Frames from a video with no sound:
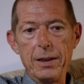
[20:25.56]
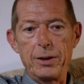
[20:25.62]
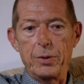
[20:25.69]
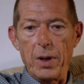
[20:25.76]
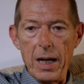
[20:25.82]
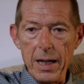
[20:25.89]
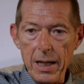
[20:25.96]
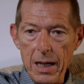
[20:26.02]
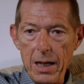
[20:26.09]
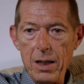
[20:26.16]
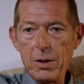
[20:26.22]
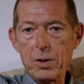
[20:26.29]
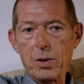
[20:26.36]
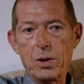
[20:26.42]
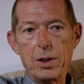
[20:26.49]
dry
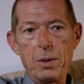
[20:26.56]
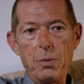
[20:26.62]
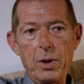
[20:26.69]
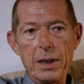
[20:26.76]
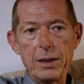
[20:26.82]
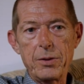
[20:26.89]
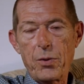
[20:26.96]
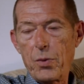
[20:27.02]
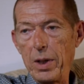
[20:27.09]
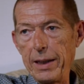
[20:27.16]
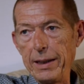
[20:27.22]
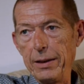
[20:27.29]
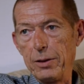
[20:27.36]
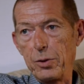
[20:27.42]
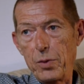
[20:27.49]
out or someone is
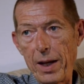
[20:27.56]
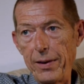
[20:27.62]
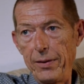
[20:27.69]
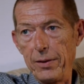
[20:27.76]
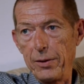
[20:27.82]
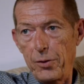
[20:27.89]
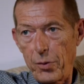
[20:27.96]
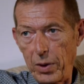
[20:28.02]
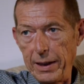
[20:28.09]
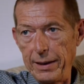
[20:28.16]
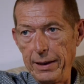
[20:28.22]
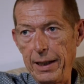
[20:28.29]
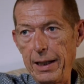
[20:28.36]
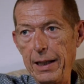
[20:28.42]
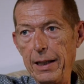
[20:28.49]

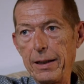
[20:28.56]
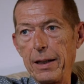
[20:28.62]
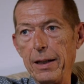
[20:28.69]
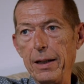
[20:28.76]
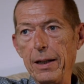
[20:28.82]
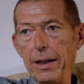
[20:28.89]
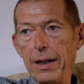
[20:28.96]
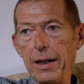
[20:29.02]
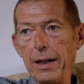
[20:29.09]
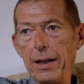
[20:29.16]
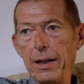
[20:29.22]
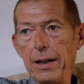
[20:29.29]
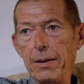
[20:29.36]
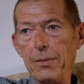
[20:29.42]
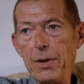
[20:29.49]
threatening it,
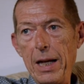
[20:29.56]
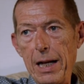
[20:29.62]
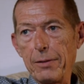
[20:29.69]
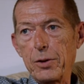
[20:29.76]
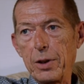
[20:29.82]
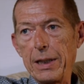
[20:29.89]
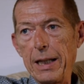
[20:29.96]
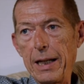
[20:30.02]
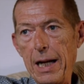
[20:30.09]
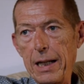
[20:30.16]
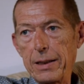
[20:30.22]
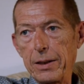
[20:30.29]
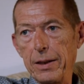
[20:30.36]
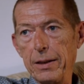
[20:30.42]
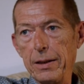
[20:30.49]
they have to take
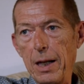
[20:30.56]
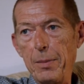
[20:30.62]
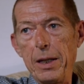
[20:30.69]
action. I